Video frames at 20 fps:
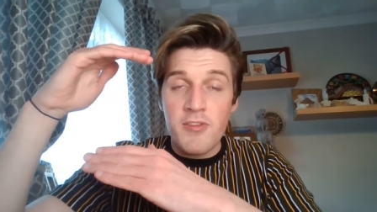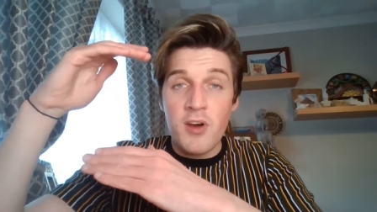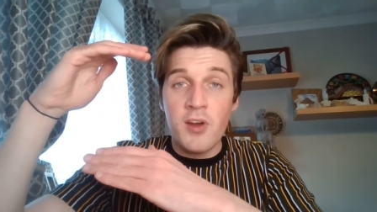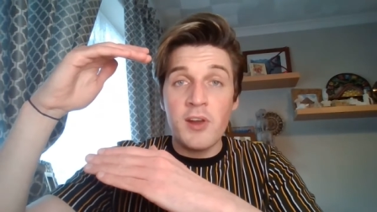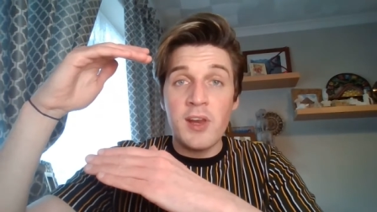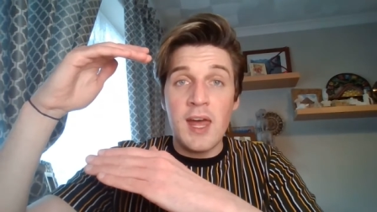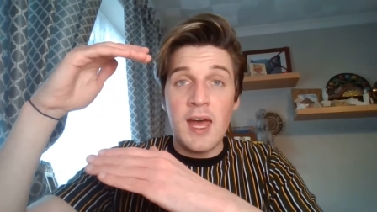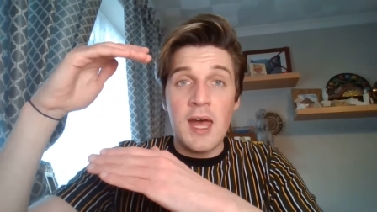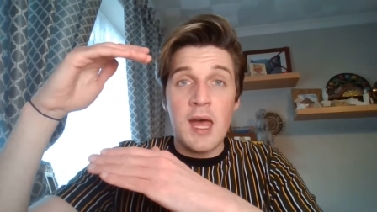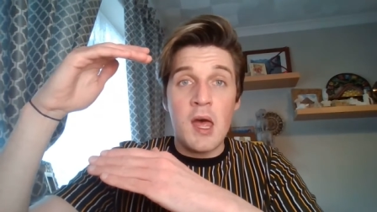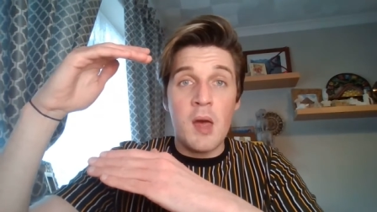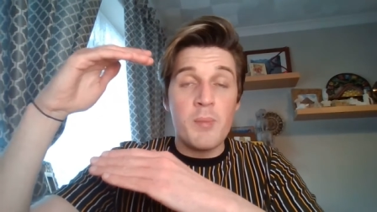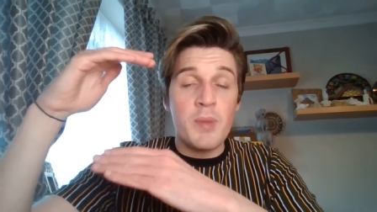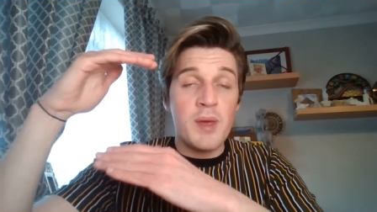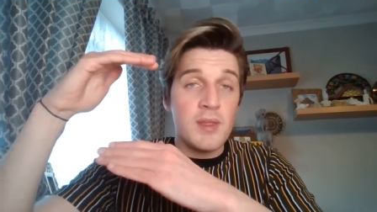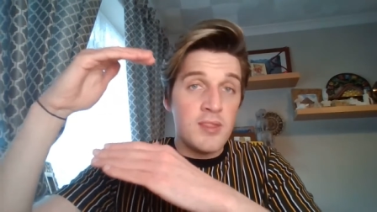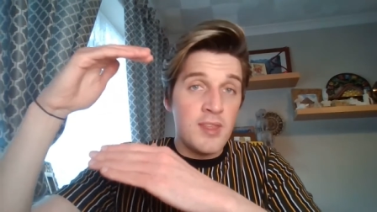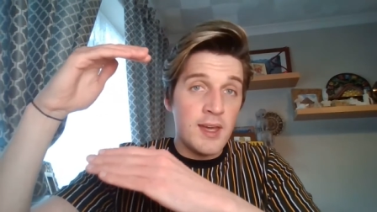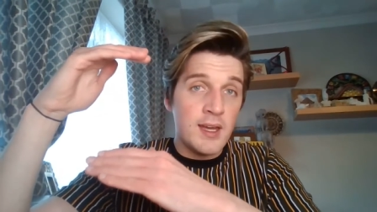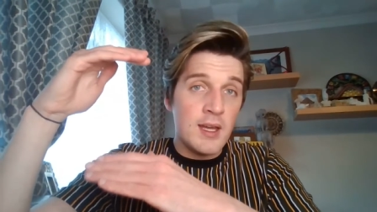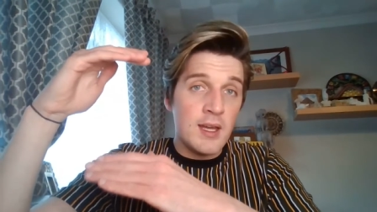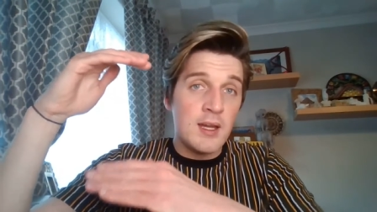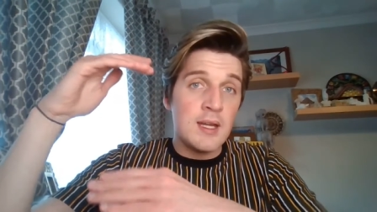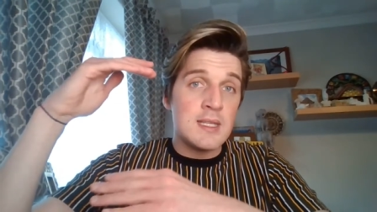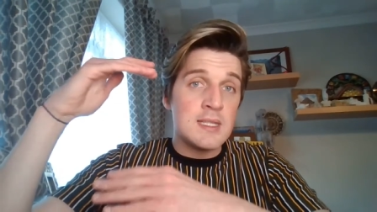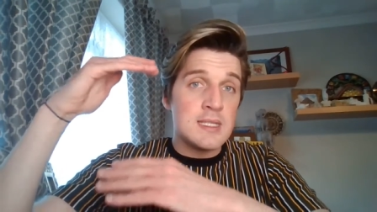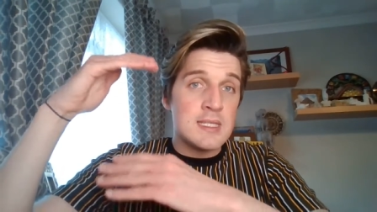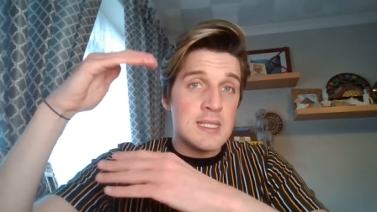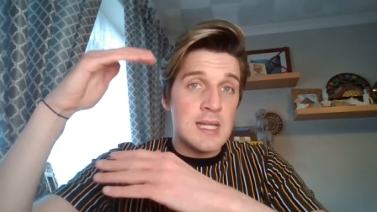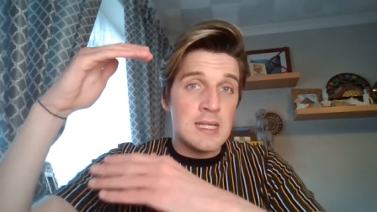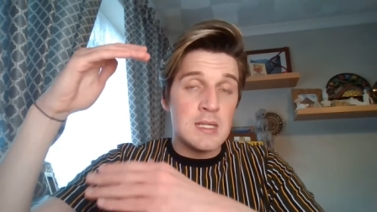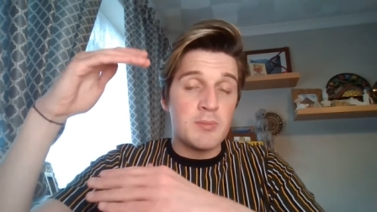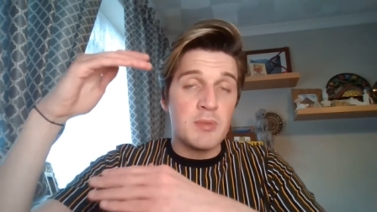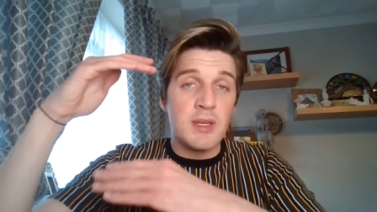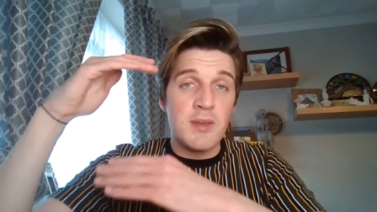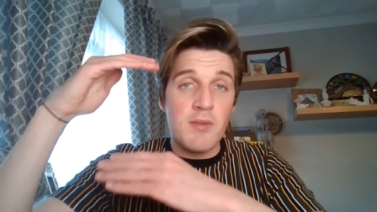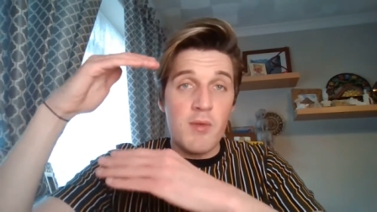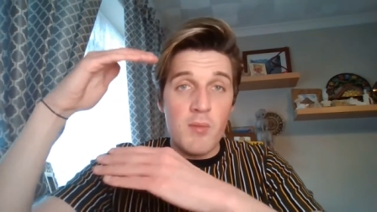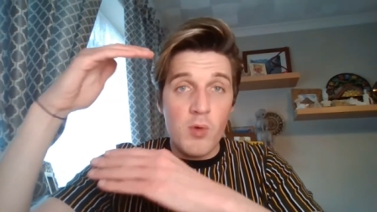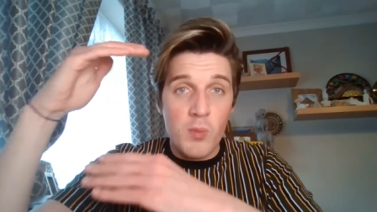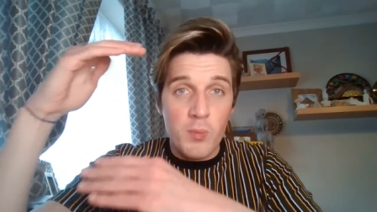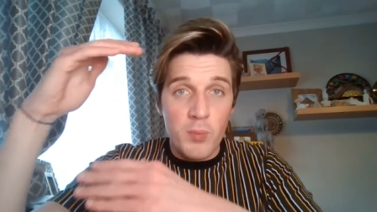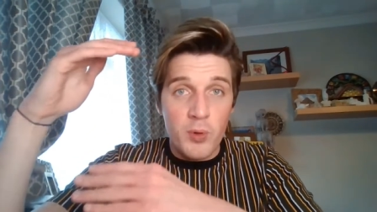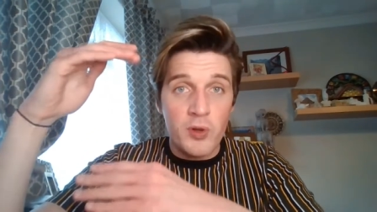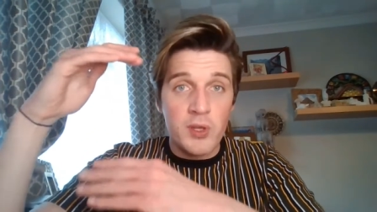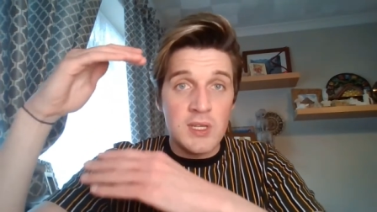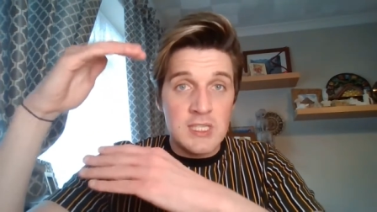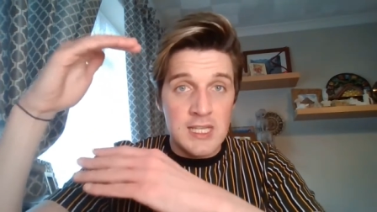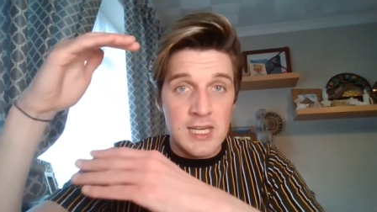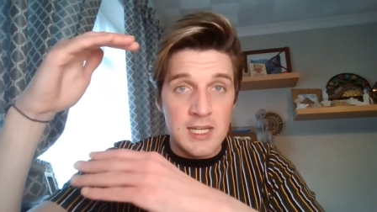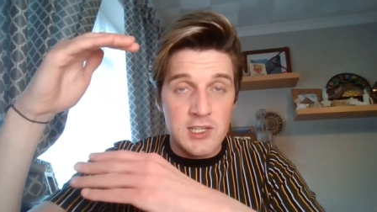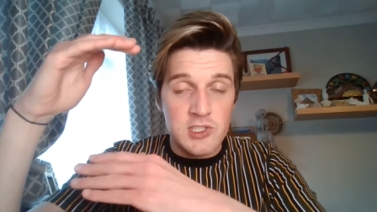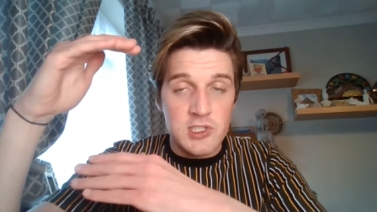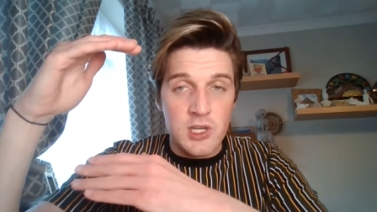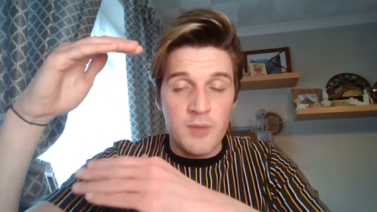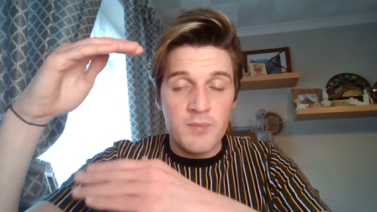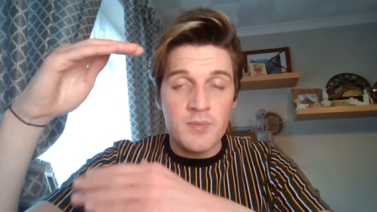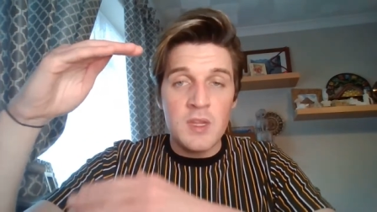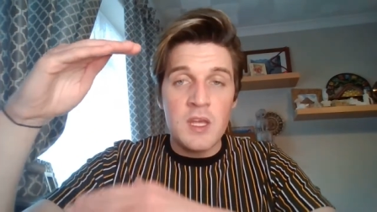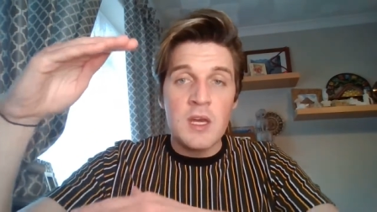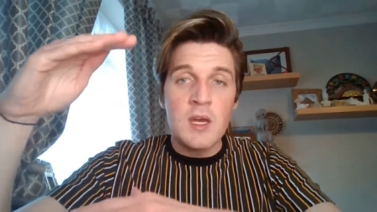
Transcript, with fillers: fine hair appear thicker and stand up and give it more body and texture.